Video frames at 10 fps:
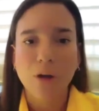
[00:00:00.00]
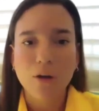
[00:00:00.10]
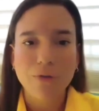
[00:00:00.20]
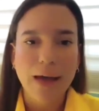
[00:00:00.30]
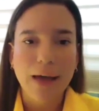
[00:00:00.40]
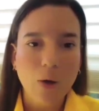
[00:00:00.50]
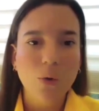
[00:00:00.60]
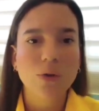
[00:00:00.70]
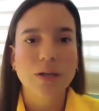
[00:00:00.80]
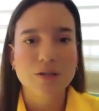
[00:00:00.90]
of
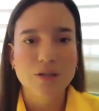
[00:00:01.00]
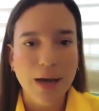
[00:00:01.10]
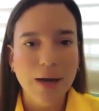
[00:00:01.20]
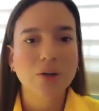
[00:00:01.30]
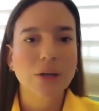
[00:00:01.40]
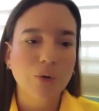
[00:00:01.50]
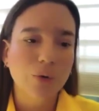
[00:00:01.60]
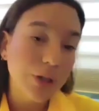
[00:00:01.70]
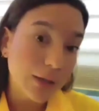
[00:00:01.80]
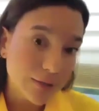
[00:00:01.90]
how that child
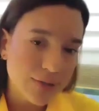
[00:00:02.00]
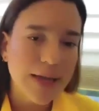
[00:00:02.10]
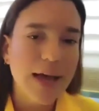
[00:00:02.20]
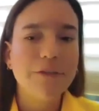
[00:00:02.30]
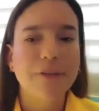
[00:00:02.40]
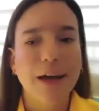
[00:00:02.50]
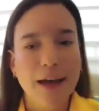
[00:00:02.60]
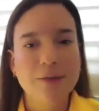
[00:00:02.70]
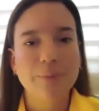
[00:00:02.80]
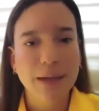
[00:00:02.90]
or that staff
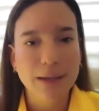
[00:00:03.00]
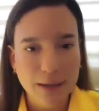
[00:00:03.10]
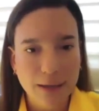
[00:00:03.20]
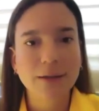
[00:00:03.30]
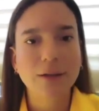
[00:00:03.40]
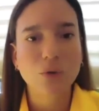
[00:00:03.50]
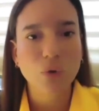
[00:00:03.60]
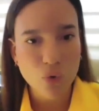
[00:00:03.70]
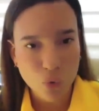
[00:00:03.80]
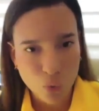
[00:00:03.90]
has been attending
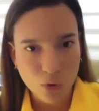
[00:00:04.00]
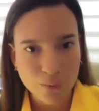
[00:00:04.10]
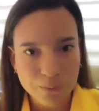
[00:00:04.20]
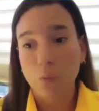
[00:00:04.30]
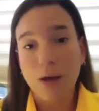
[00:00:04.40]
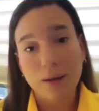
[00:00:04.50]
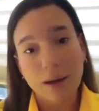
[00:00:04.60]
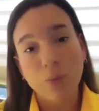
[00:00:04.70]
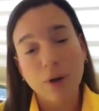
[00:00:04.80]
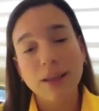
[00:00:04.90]
to school.
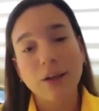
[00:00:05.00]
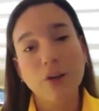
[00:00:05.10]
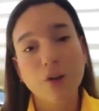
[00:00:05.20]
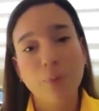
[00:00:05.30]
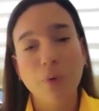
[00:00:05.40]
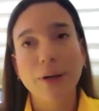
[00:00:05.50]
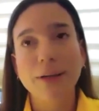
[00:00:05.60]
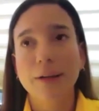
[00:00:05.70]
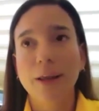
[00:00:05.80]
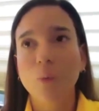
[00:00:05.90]
A, a really good
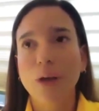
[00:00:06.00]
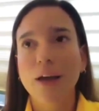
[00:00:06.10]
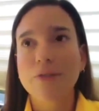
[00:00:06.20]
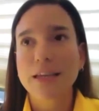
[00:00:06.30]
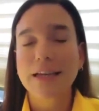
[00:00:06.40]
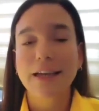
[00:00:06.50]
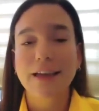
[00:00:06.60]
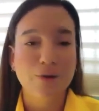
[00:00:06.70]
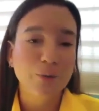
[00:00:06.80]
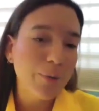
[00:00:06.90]
point that we have seen
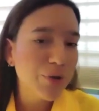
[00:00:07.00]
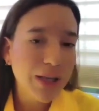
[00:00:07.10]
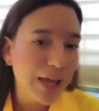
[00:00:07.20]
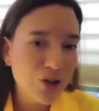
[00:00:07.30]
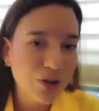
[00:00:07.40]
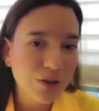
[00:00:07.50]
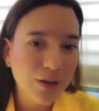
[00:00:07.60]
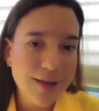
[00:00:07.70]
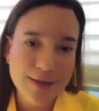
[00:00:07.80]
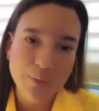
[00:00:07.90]
is our reputation
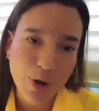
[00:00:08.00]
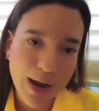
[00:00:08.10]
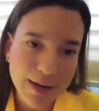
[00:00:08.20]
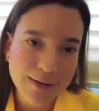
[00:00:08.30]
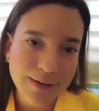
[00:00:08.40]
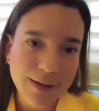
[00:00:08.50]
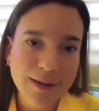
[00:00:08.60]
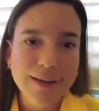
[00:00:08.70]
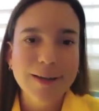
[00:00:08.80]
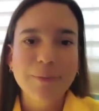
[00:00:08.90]
as a brand,
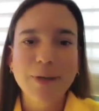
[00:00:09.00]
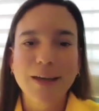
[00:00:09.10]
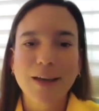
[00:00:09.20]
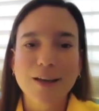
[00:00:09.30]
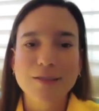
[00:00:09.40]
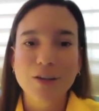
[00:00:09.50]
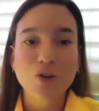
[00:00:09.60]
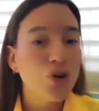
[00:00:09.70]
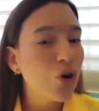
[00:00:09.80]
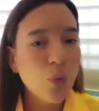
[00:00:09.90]
because
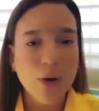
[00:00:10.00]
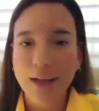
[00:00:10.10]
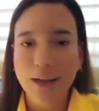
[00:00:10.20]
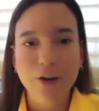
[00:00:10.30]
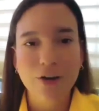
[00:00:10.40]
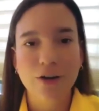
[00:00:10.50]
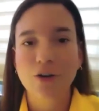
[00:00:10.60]
no one here,